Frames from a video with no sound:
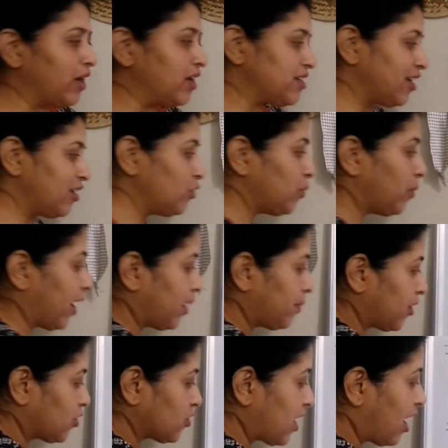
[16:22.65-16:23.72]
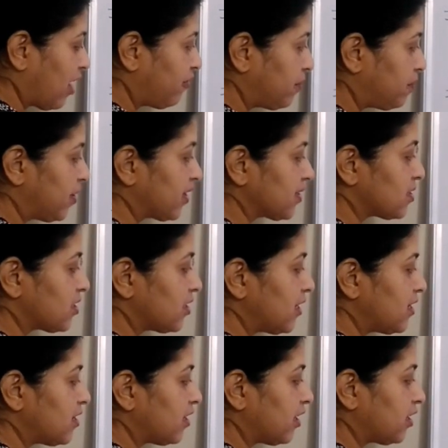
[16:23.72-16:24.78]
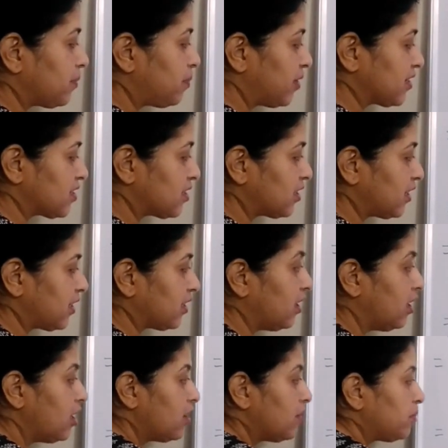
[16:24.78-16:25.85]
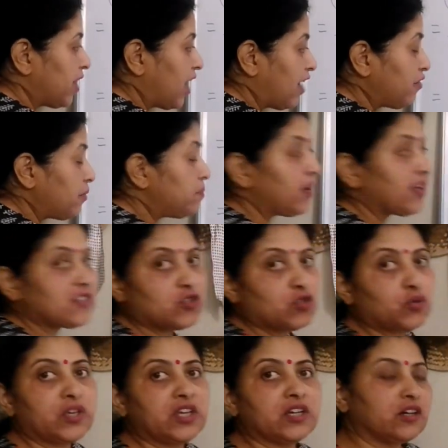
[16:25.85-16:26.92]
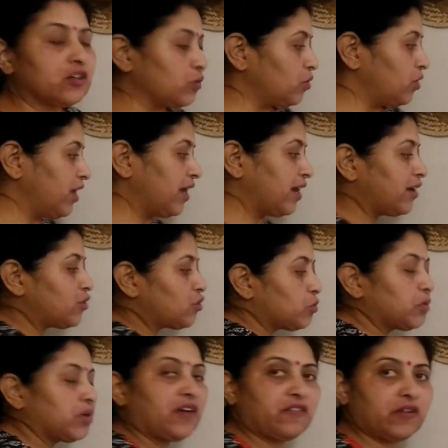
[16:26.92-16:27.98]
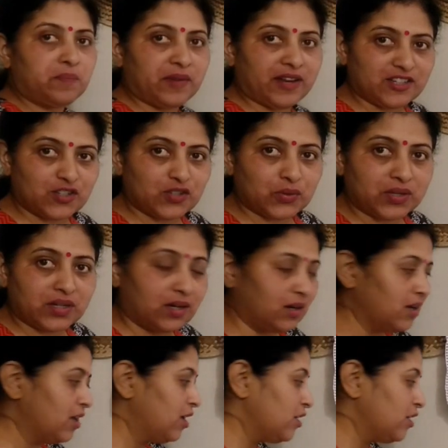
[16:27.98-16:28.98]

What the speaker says: I'll tell you why. Because I have a plus 3 here and a plus 3 here. But I have a plus 2 here only and I don't have a plus 2 here.